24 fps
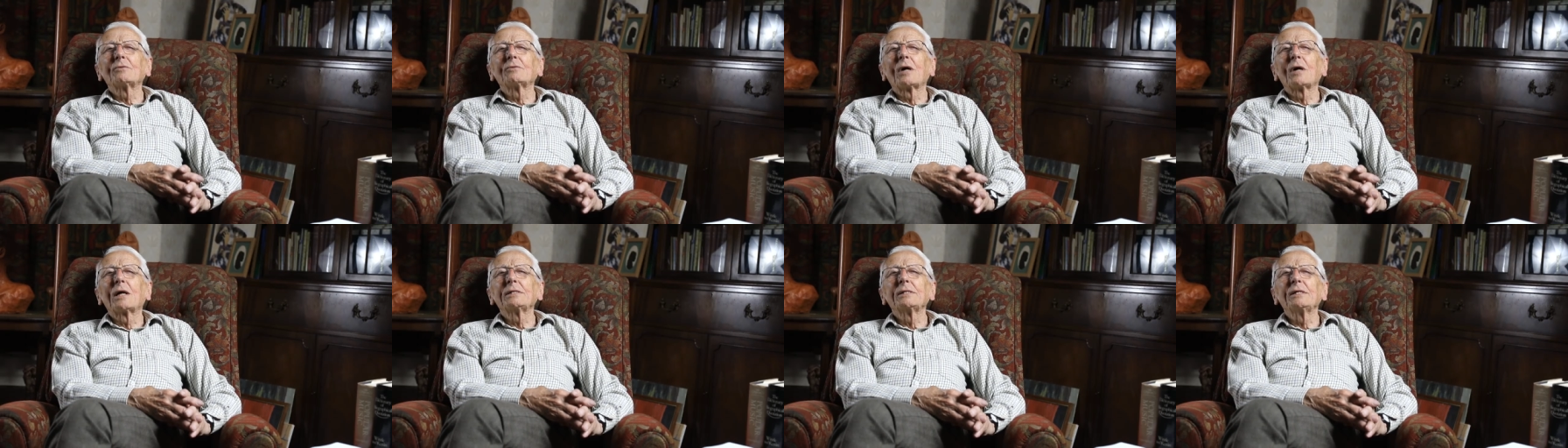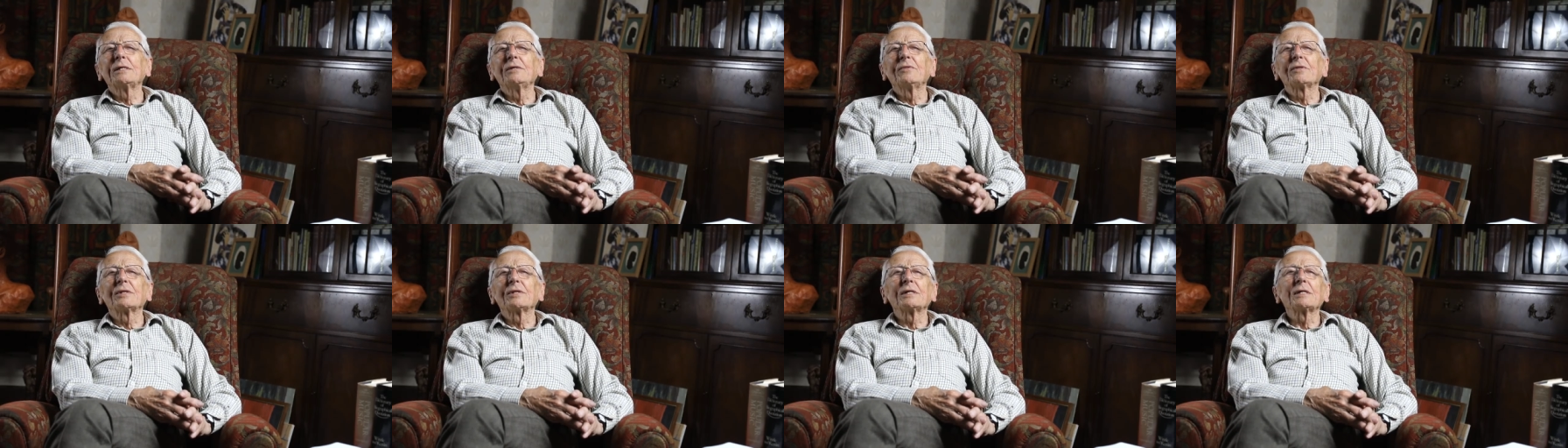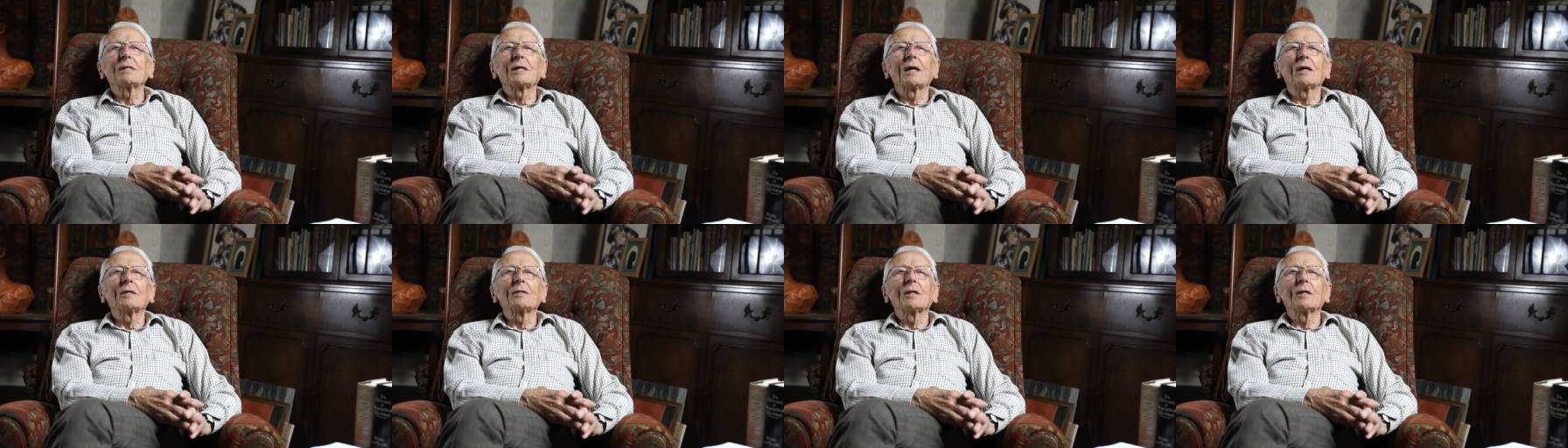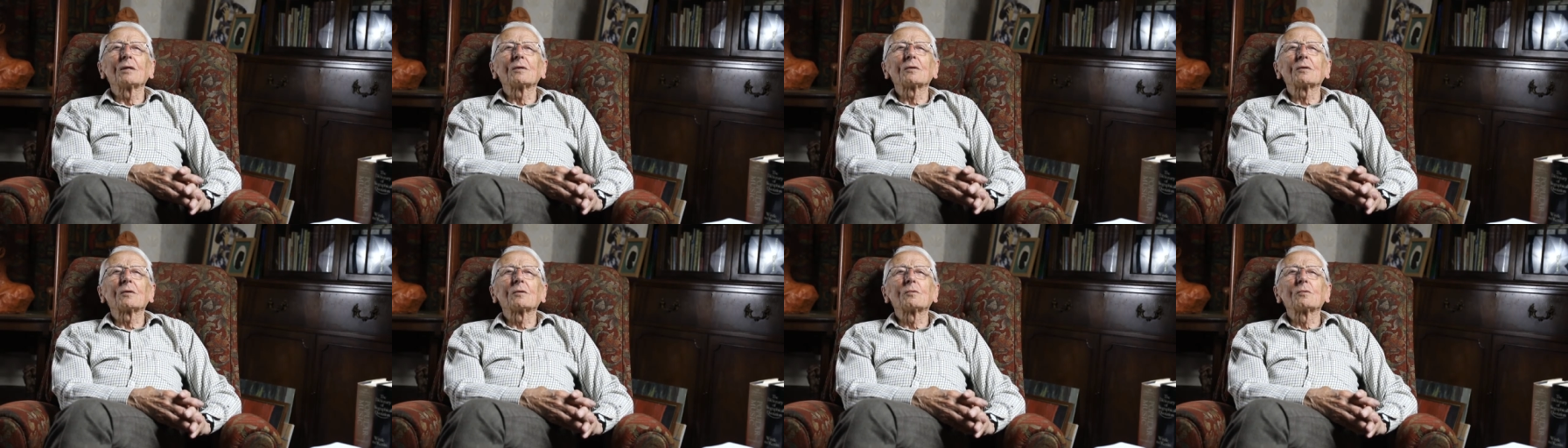right in thinking
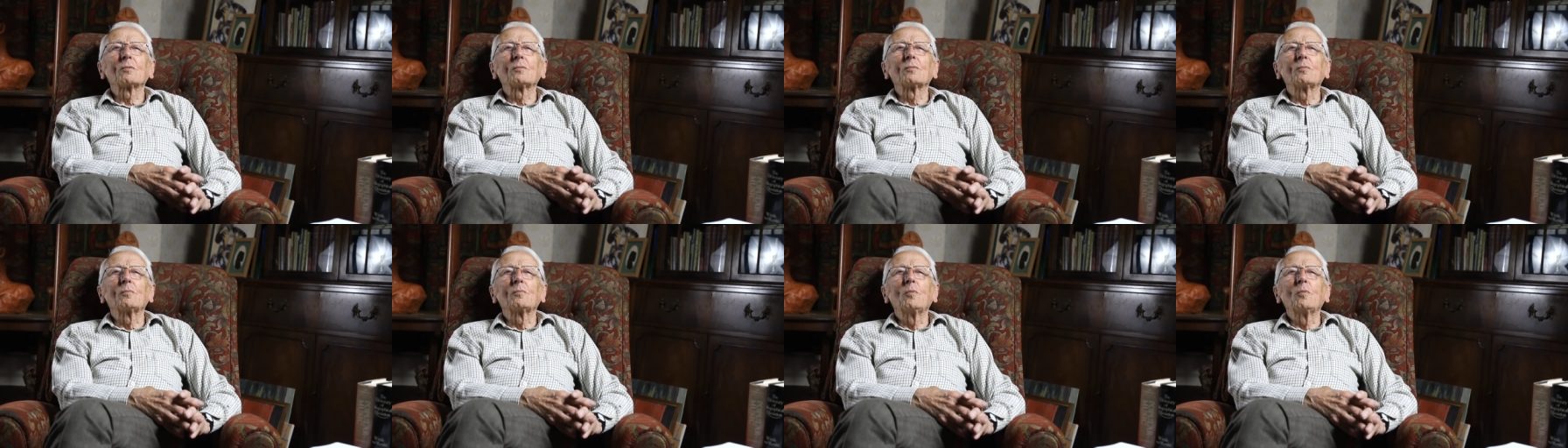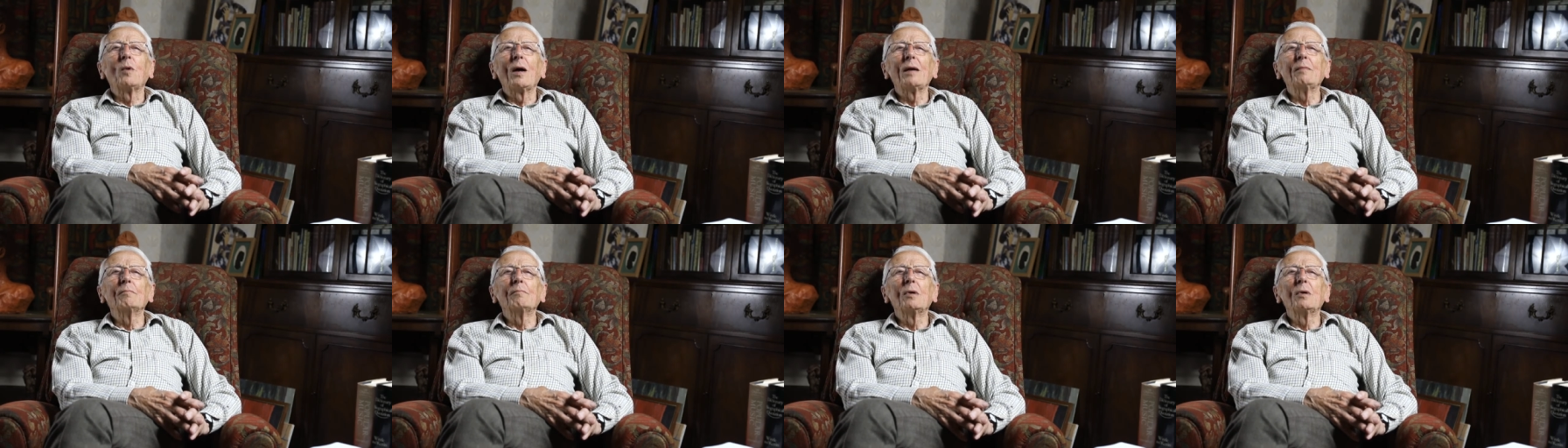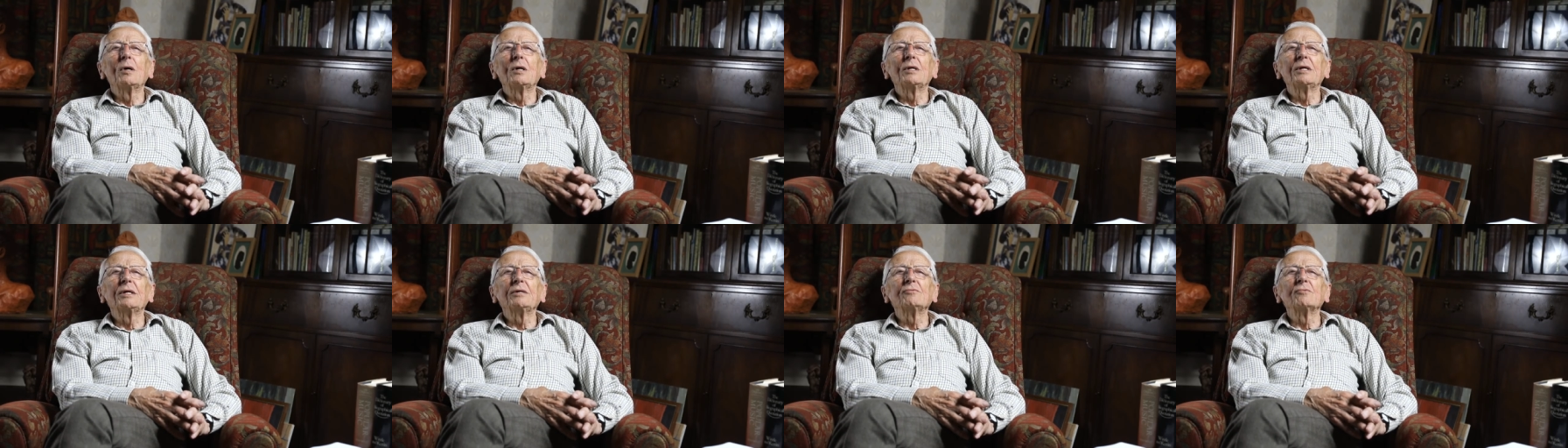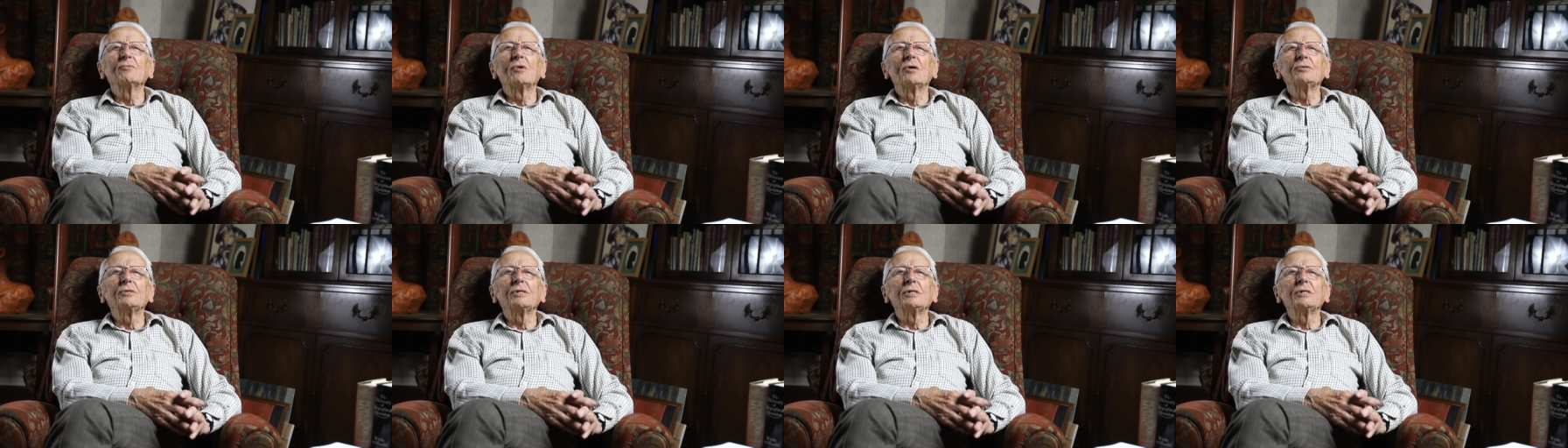that when Merlin
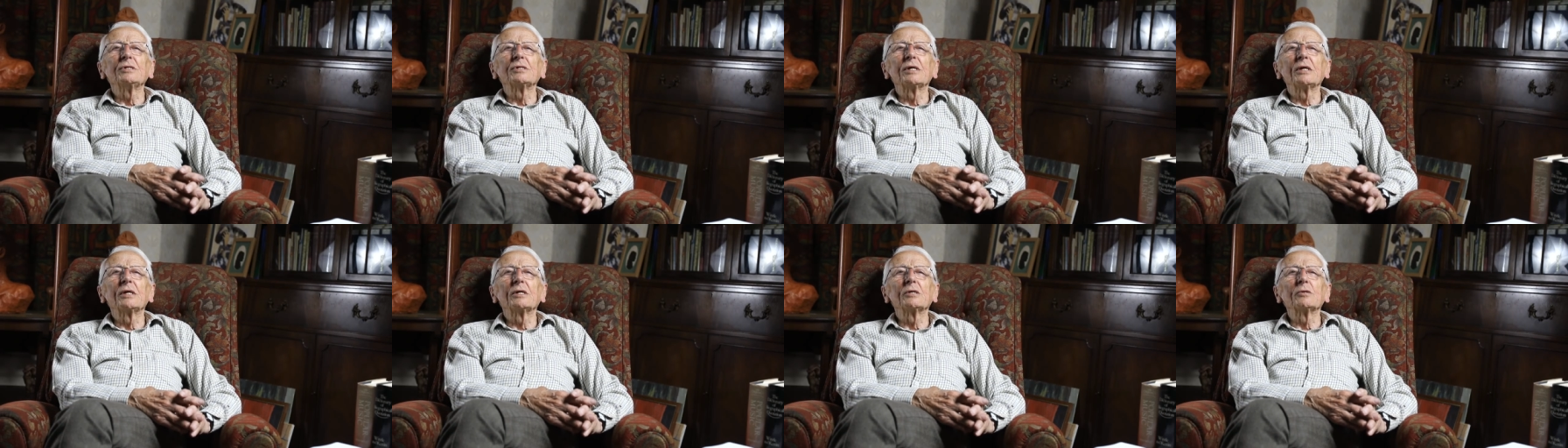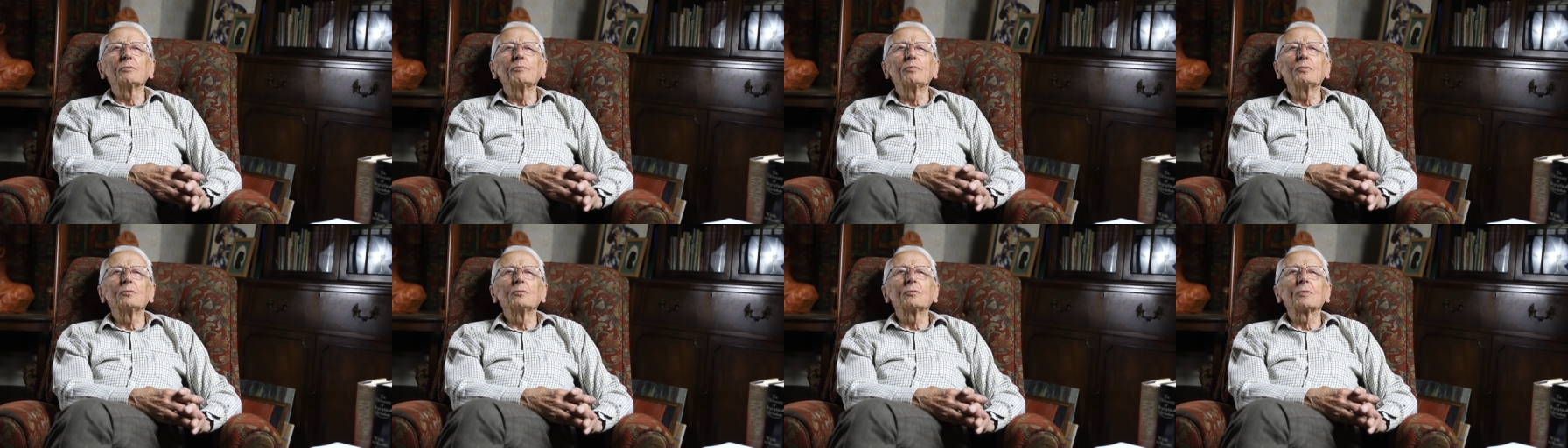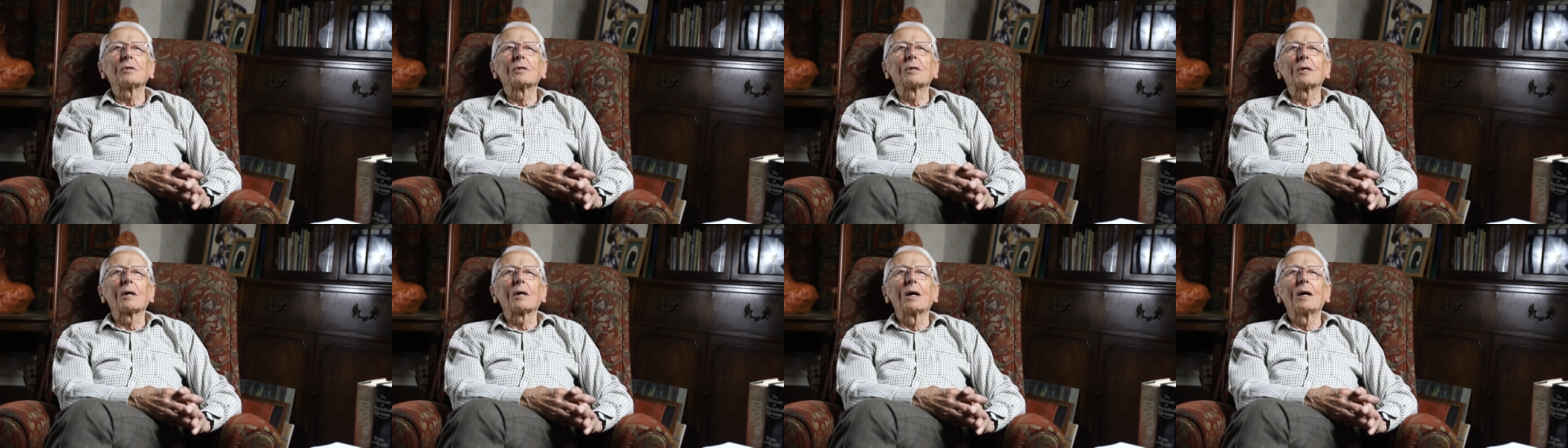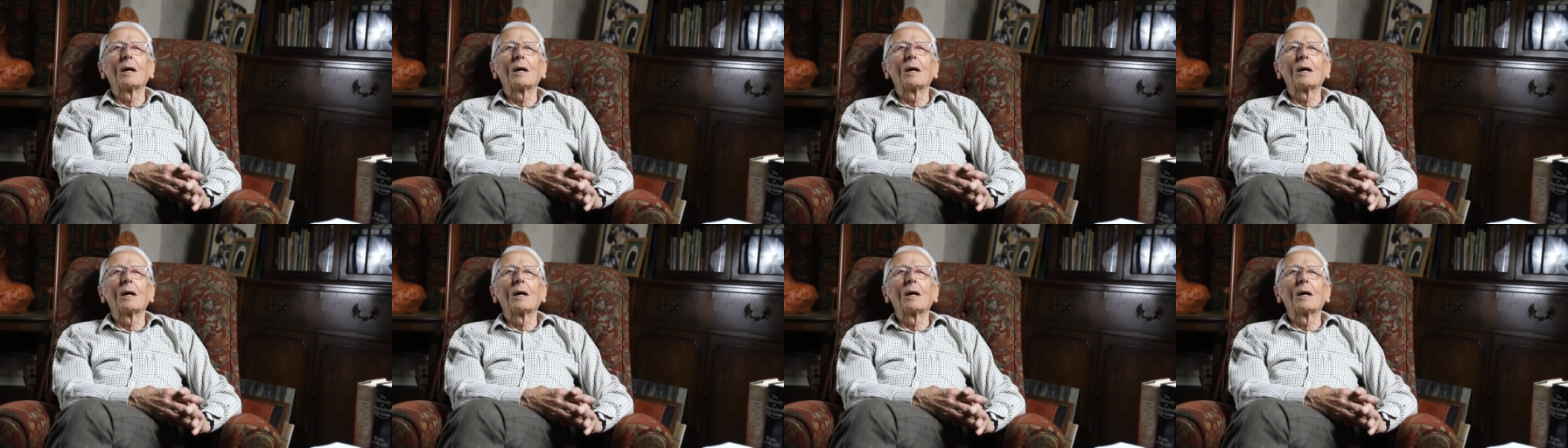wrote his little book,